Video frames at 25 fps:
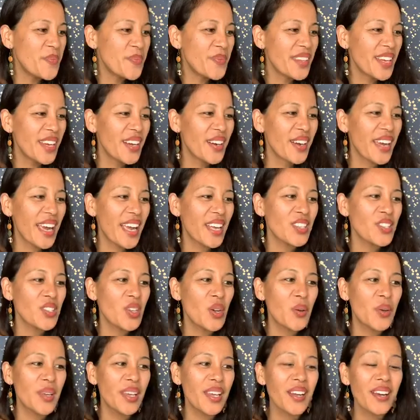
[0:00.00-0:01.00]
Okay,
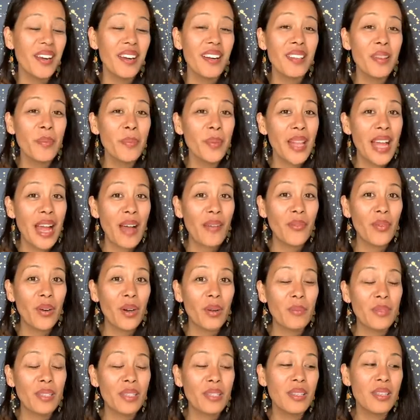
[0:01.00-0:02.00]
so here are the
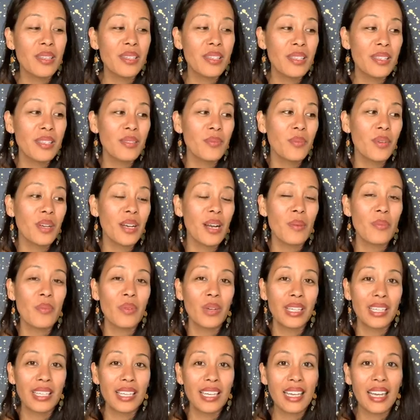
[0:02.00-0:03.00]
platforms, and this is what I'm
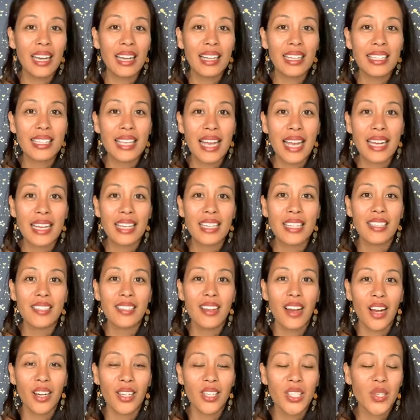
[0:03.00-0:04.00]
really excited to
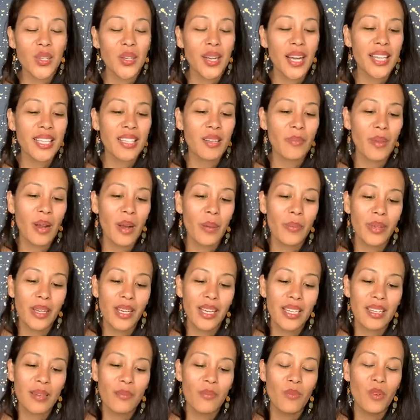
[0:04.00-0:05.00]
talk to you guys about,
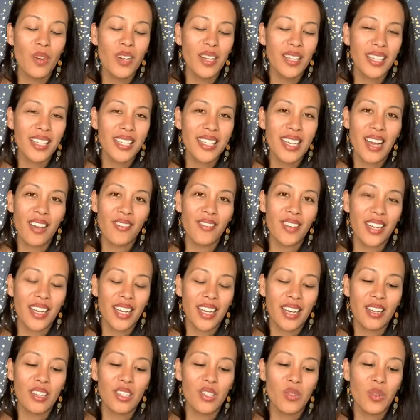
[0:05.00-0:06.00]
because I'm really diving
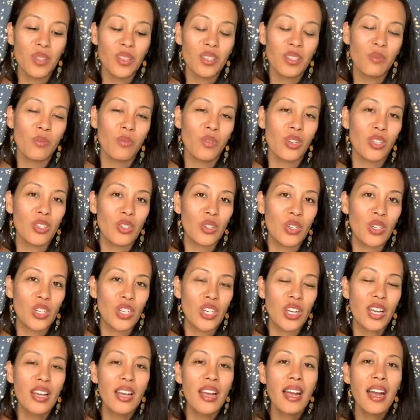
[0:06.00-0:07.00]
in and doing some research.
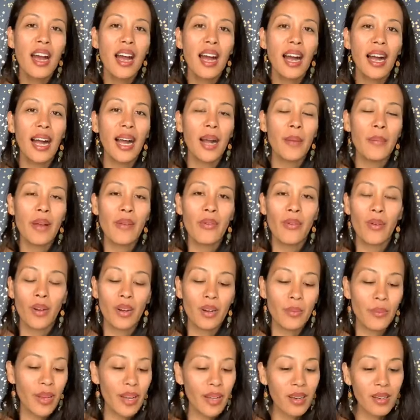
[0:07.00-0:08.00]
I've heard
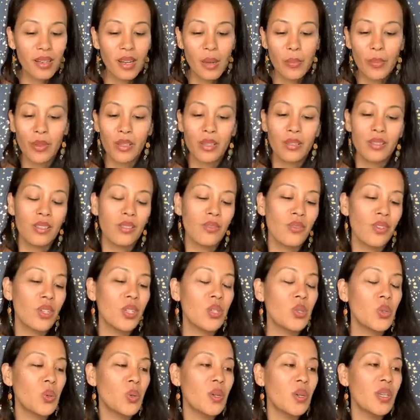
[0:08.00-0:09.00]
about a couple of different
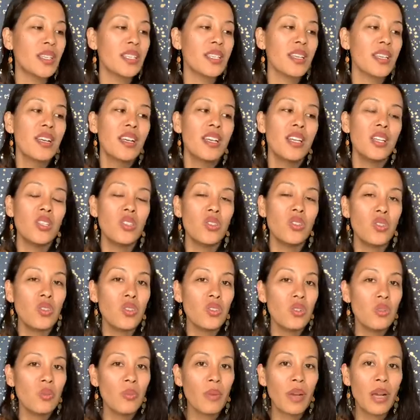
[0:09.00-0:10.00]
tools.
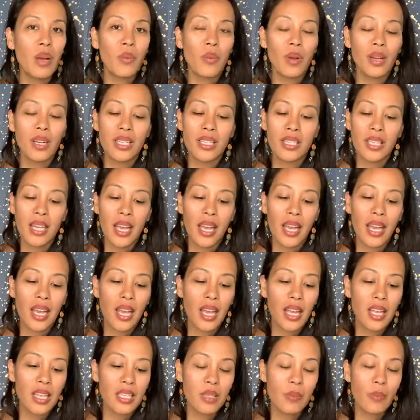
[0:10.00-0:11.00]
Zoom, I want to say,
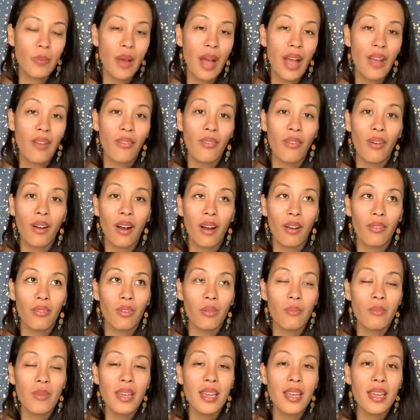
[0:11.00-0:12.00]
is by far
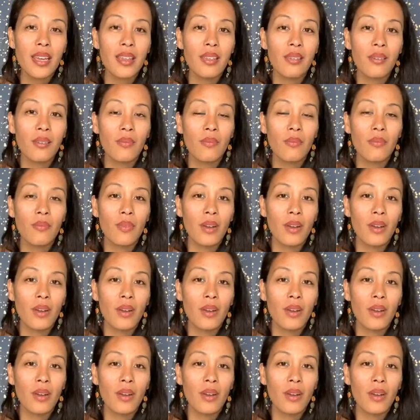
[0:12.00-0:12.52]
for me the